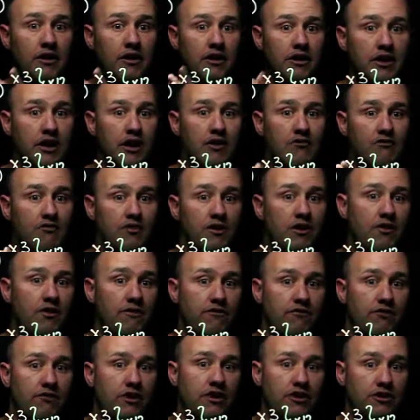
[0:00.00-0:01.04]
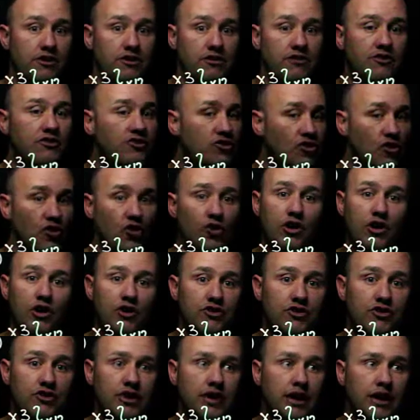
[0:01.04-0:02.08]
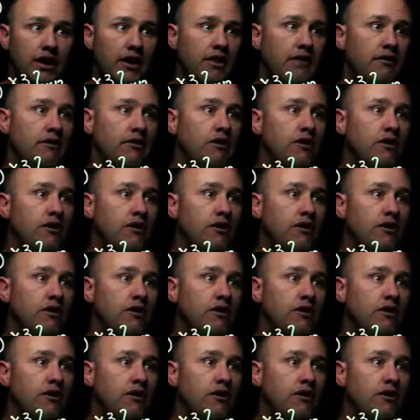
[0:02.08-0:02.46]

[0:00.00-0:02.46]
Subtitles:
Get rid of the fraction as early as you can.